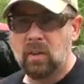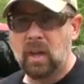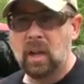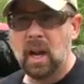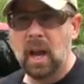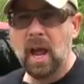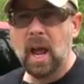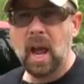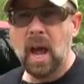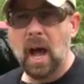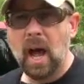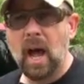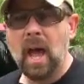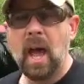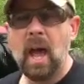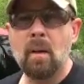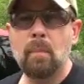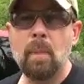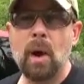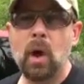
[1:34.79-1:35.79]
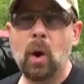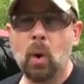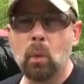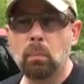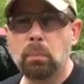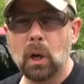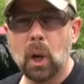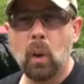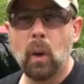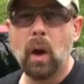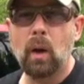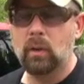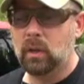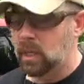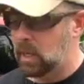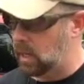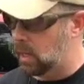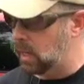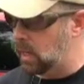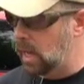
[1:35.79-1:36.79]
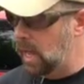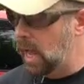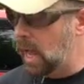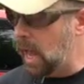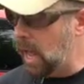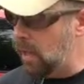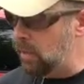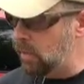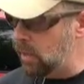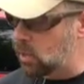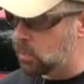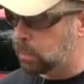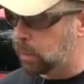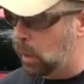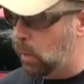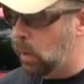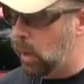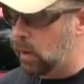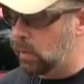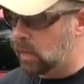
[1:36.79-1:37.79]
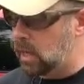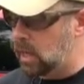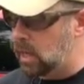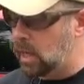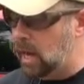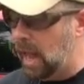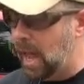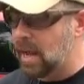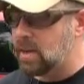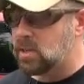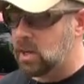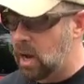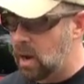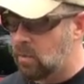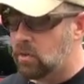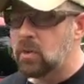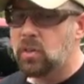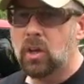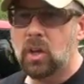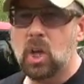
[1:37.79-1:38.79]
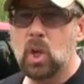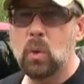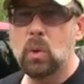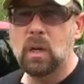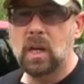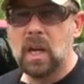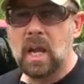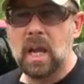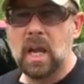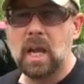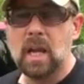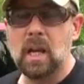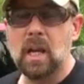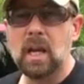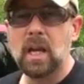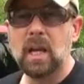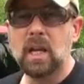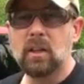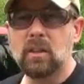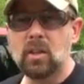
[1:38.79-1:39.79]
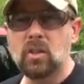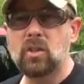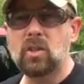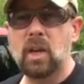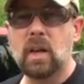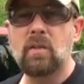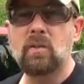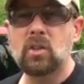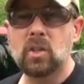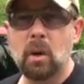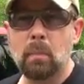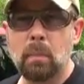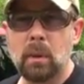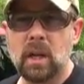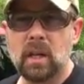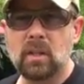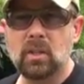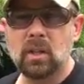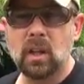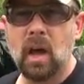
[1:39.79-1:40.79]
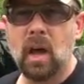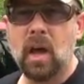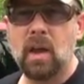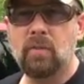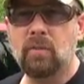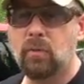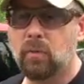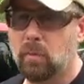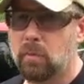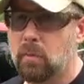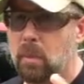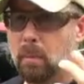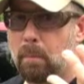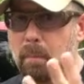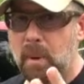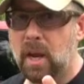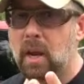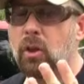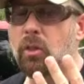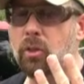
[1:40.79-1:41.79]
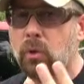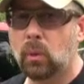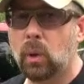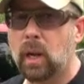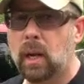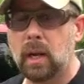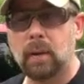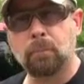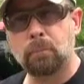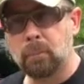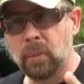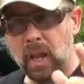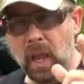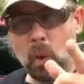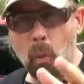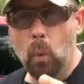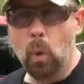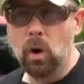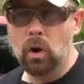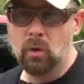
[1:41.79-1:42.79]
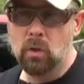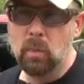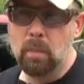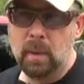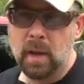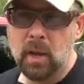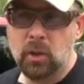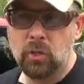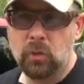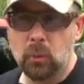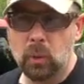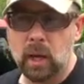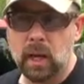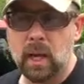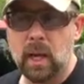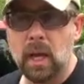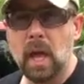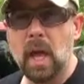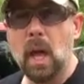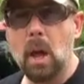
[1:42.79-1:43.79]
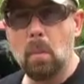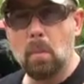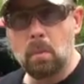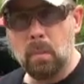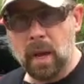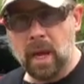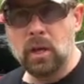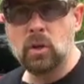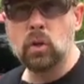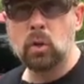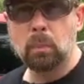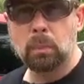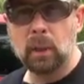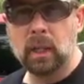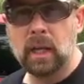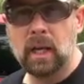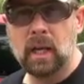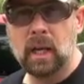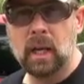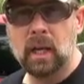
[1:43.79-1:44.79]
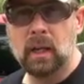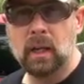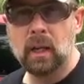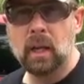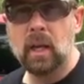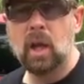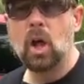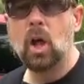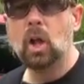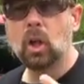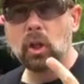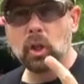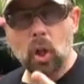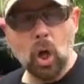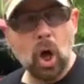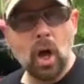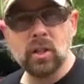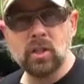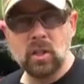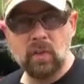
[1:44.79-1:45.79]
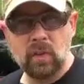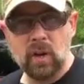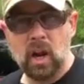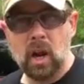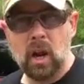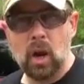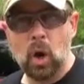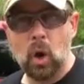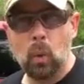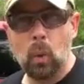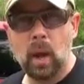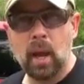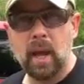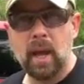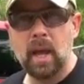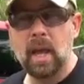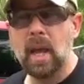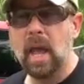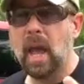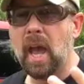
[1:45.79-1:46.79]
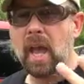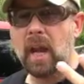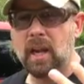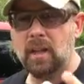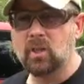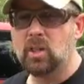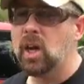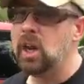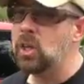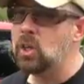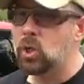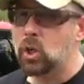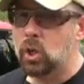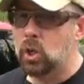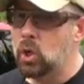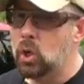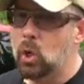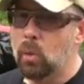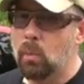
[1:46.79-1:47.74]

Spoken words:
of it I have my own blowout kit. And this blowout kit has everything you would need to save somebody's life from the big three. And what are the big three? Major bleeding, loss of an airway, and a tension